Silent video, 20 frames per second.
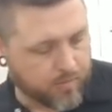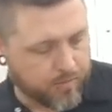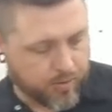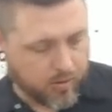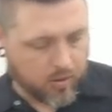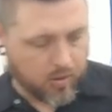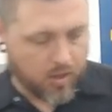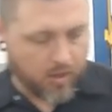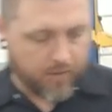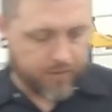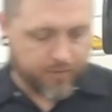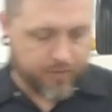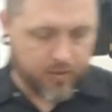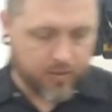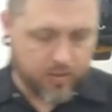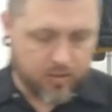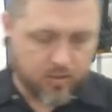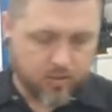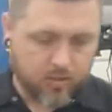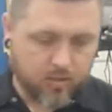pull off
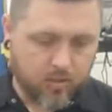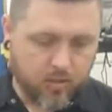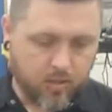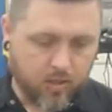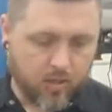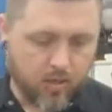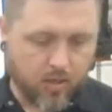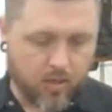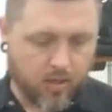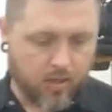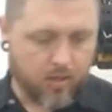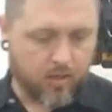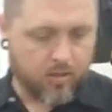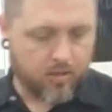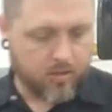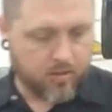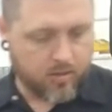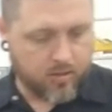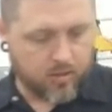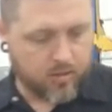this uh,
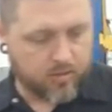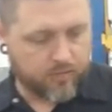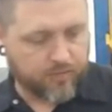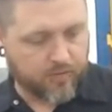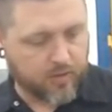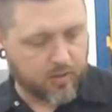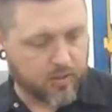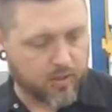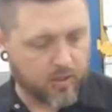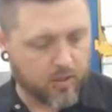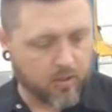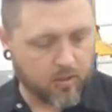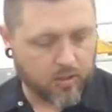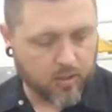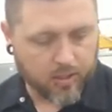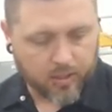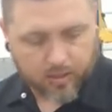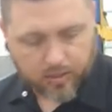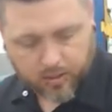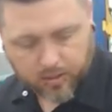this fifth gear
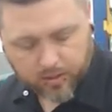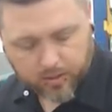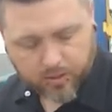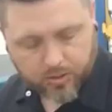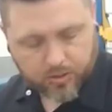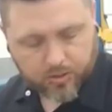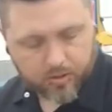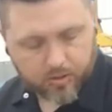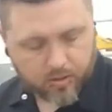linkage.